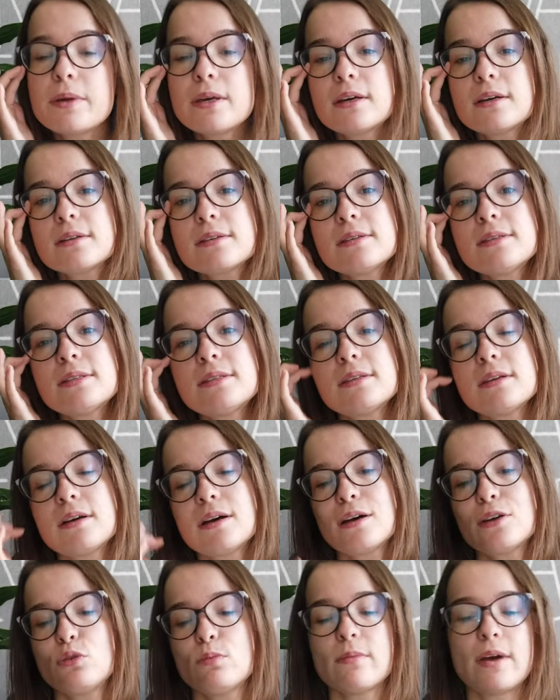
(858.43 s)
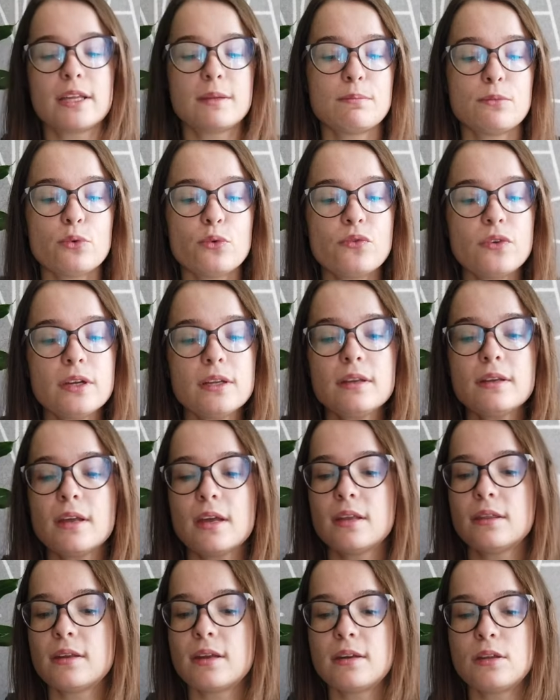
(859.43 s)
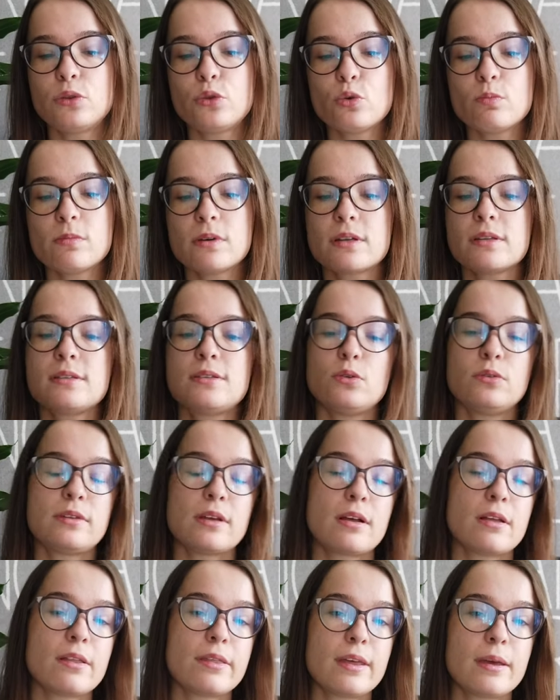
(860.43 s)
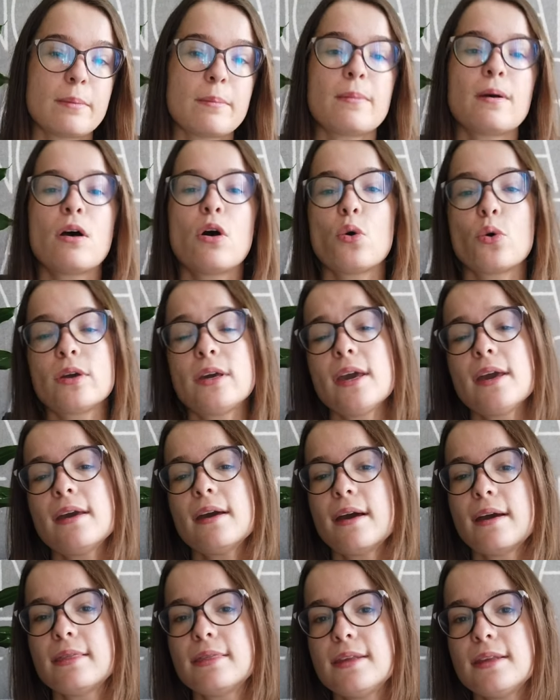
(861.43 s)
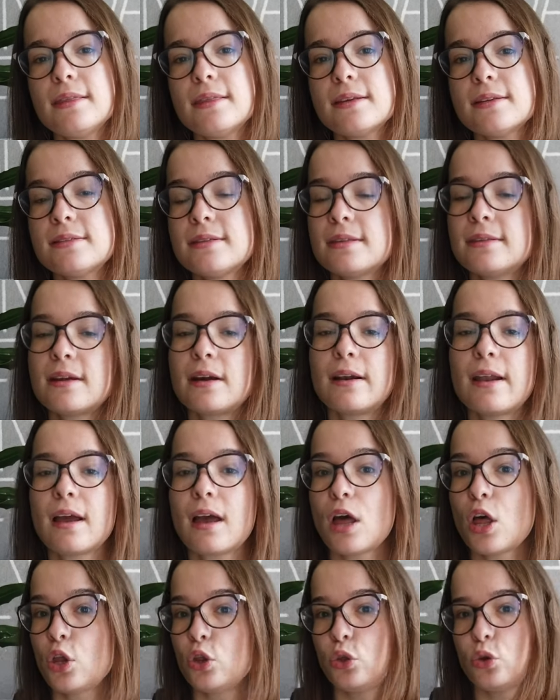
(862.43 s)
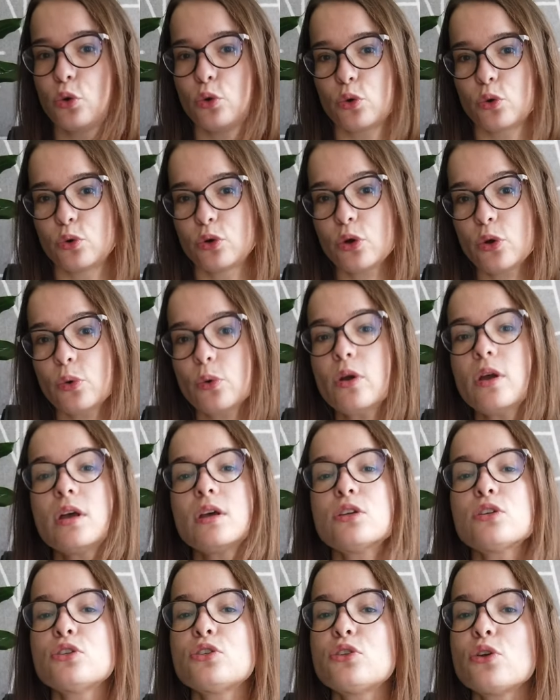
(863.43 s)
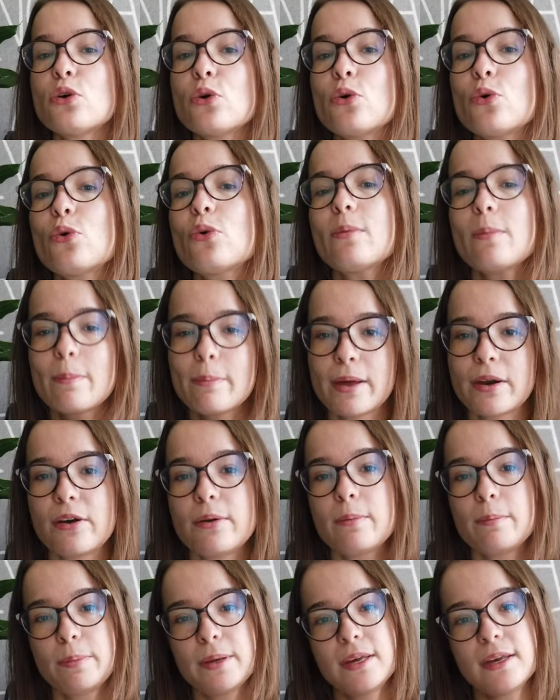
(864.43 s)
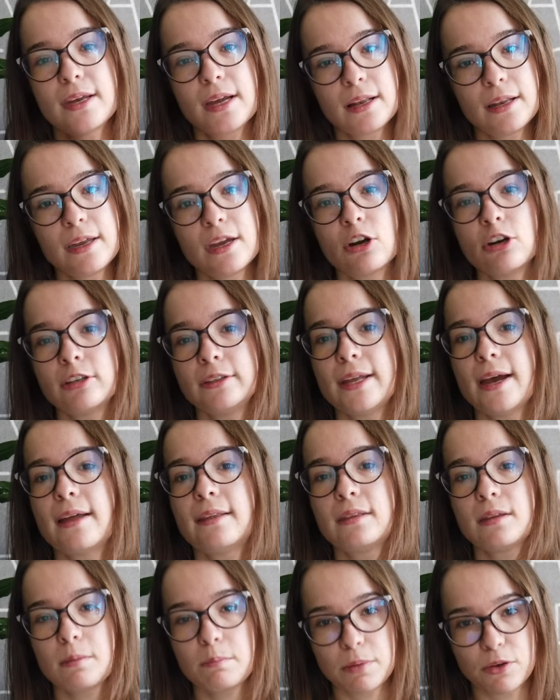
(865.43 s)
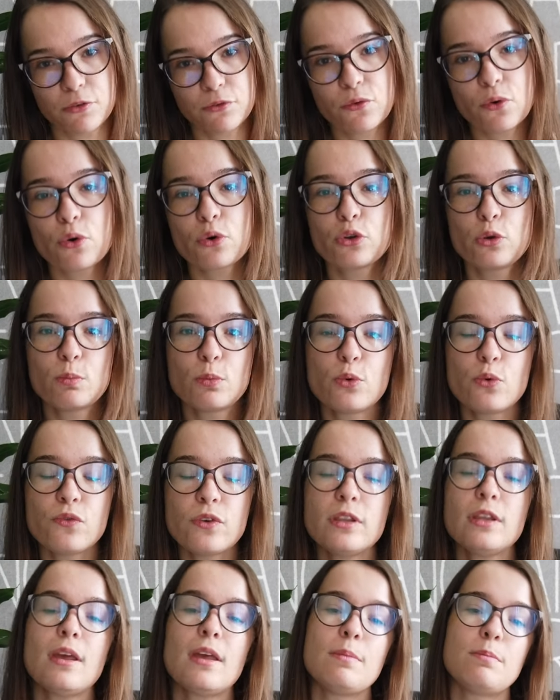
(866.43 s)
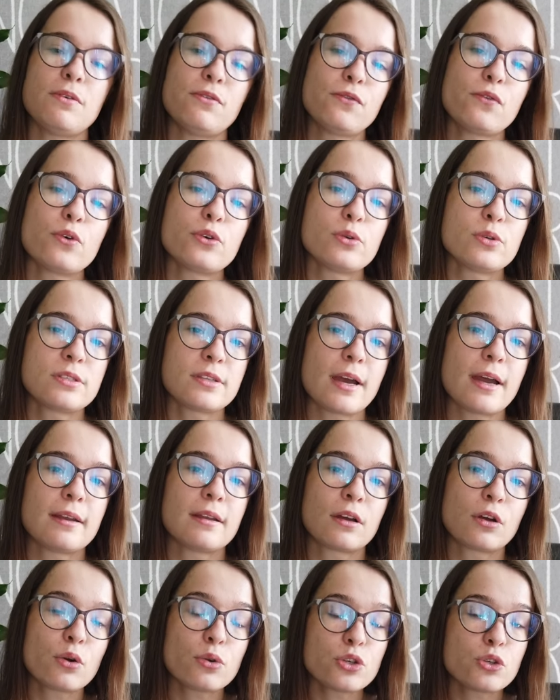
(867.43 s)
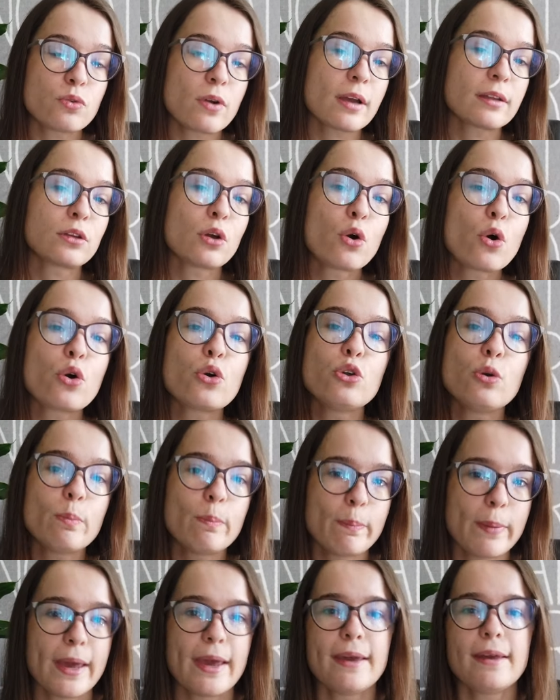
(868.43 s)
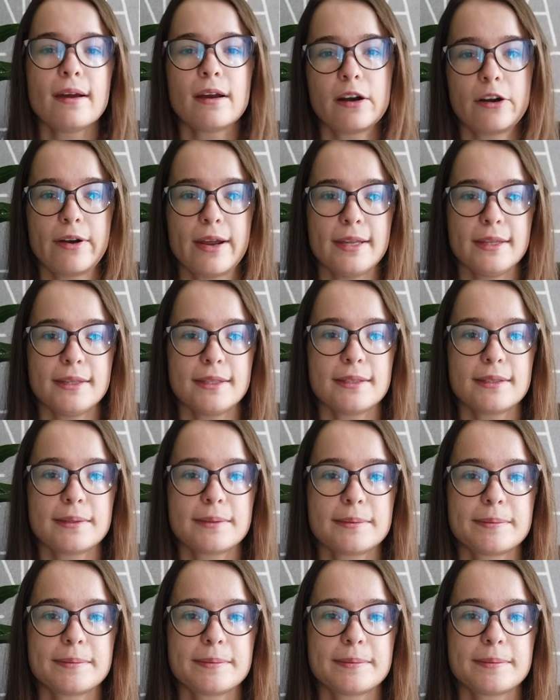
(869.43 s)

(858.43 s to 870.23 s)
because you might move in and then in 2 months you tell them, okay, I need this, and they're like, oh, no. So better be clear on that before you move in and before you sign a contract or you pay a rent.